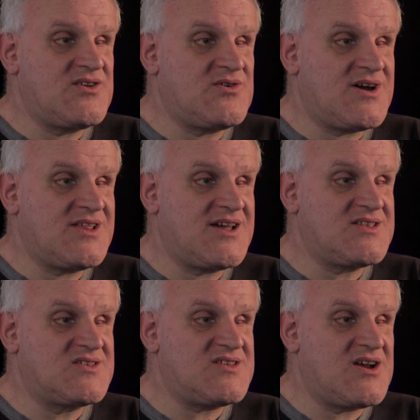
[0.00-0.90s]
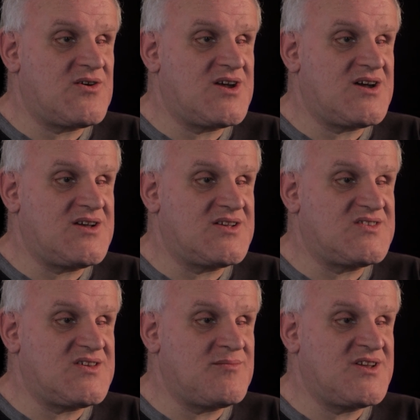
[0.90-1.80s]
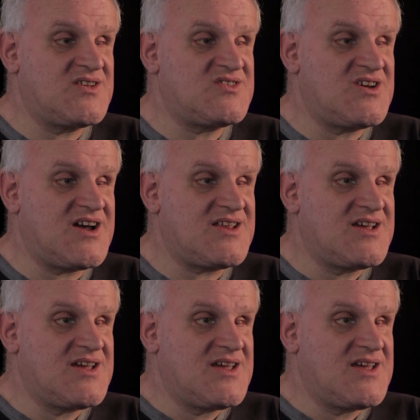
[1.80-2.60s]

no, I like this area. It's not